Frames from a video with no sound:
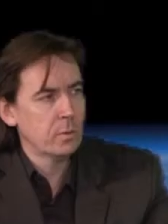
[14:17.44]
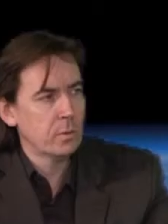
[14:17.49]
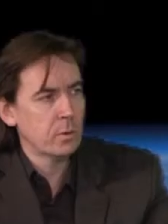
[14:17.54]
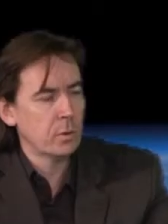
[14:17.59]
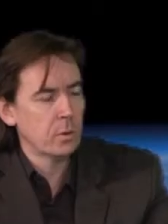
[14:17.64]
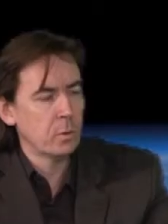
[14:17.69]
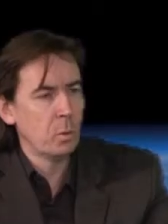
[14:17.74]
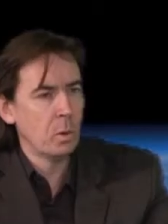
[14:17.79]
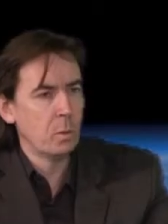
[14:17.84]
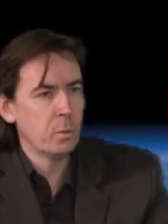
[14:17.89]

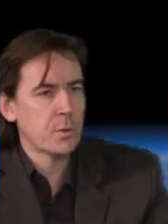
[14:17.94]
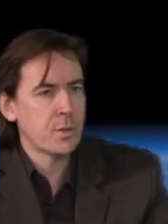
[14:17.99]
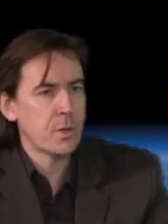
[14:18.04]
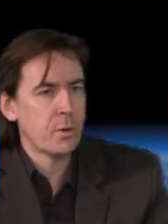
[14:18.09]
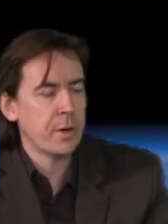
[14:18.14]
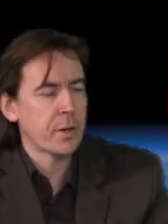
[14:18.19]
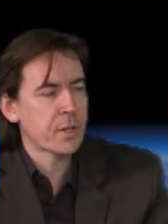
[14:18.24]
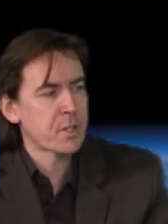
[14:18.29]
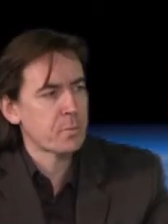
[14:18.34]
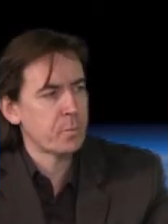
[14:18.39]
so what was
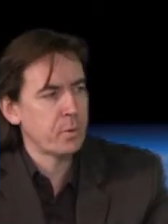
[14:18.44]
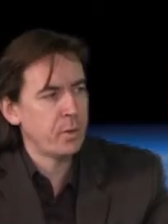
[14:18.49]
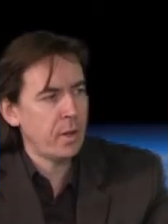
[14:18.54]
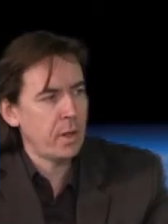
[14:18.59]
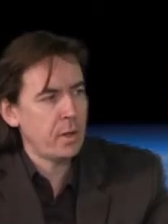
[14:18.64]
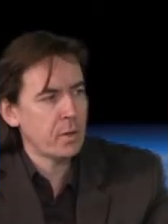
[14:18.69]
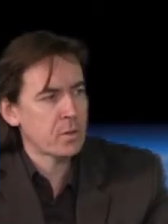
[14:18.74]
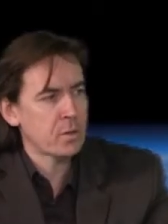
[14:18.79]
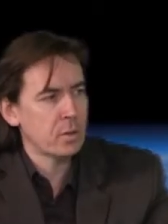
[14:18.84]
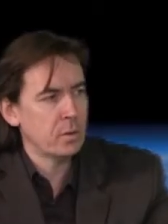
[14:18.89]
her
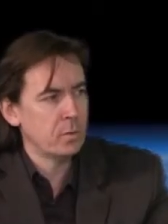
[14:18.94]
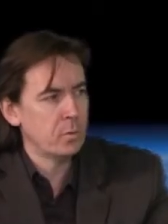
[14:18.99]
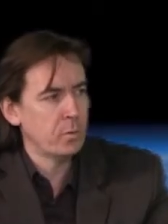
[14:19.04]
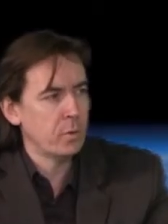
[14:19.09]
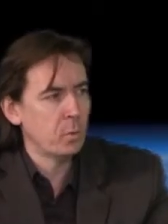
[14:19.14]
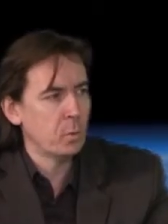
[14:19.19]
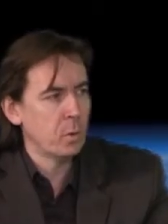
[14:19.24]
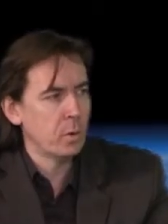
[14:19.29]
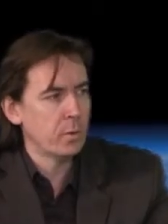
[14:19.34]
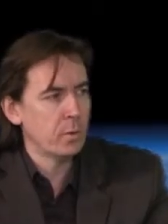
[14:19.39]
explanation
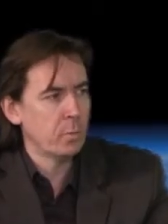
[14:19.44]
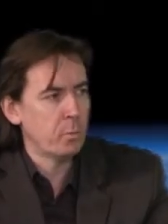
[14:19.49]
for what